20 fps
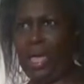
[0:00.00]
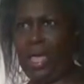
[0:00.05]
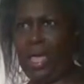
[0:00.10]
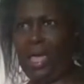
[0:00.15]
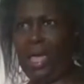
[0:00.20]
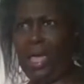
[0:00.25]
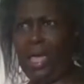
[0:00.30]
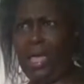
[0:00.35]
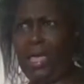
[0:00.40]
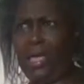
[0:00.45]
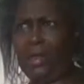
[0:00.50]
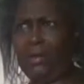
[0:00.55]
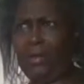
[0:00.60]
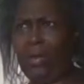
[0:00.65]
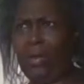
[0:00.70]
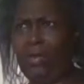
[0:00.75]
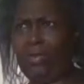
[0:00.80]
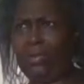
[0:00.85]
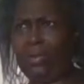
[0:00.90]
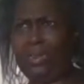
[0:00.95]

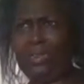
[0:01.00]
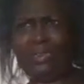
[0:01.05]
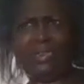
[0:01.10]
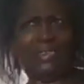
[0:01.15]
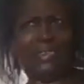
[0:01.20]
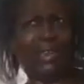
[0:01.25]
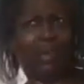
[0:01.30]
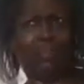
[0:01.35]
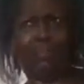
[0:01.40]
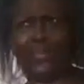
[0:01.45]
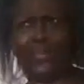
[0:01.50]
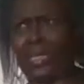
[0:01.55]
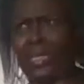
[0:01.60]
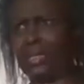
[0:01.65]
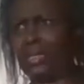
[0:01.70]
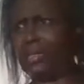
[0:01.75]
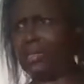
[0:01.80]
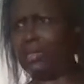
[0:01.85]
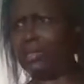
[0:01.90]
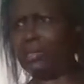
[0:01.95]
and only
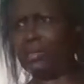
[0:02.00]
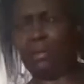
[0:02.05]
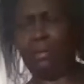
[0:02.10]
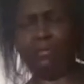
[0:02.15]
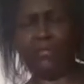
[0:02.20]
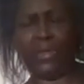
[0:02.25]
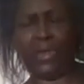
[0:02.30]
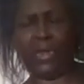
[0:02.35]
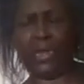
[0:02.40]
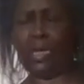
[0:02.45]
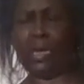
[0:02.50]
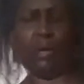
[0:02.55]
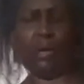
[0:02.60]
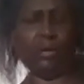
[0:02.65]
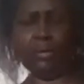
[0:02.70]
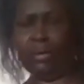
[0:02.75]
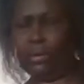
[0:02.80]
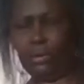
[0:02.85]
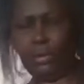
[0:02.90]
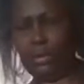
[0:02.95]
something
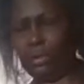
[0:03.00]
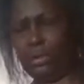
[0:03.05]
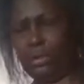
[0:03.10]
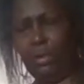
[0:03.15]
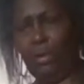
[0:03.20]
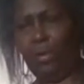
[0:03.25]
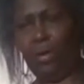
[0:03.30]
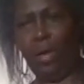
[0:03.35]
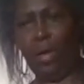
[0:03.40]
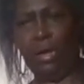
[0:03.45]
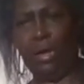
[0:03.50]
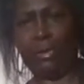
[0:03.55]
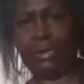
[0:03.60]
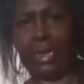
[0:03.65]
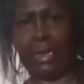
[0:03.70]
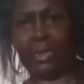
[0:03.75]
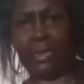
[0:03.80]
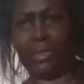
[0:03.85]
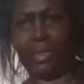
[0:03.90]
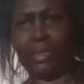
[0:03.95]
video,
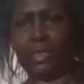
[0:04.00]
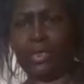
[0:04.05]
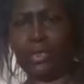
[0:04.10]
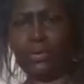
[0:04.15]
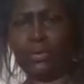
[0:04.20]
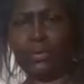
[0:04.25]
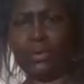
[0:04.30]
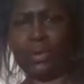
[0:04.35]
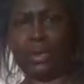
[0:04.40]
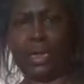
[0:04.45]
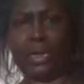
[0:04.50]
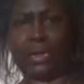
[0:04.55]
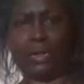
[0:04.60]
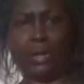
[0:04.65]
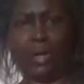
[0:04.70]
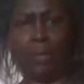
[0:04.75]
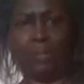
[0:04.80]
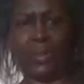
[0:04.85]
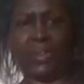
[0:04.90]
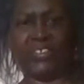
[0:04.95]
like
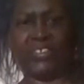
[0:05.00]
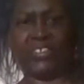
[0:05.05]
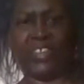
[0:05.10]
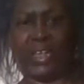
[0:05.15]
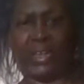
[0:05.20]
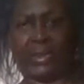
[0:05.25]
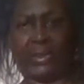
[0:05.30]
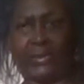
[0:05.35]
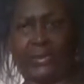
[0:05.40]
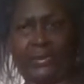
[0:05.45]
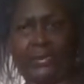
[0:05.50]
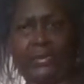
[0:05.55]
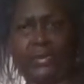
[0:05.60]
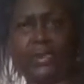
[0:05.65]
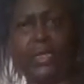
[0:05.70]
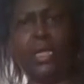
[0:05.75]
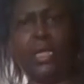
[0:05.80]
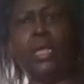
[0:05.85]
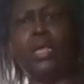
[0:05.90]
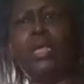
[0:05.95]
a couple of seconds.
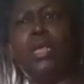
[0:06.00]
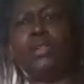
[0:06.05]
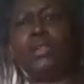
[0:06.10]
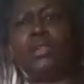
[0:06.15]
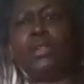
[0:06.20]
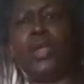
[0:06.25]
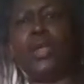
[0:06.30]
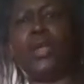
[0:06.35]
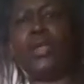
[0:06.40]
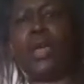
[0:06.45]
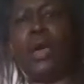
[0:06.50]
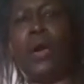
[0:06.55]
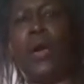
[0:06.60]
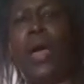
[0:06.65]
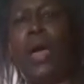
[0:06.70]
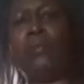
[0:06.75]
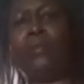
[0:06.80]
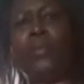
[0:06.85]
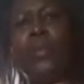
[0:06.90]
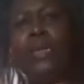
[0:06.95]
So there you go.
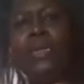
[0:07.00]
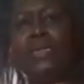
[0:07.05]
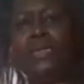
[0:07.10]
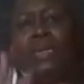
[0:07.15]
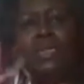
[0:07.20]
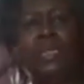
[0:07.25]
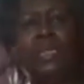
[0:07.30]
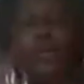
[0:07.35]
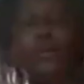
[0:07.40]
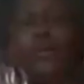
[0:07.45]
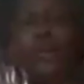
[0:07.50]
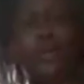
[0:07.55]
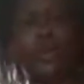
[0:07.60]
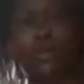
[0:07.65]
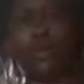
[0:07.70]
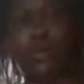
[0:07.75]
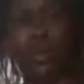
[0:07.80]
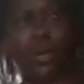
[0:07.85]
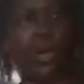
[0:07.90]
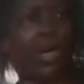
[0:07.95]
Have a blessing and say prayers
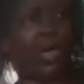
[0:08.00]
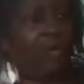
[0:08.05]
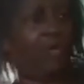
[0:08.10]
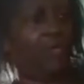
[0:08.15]
to royal God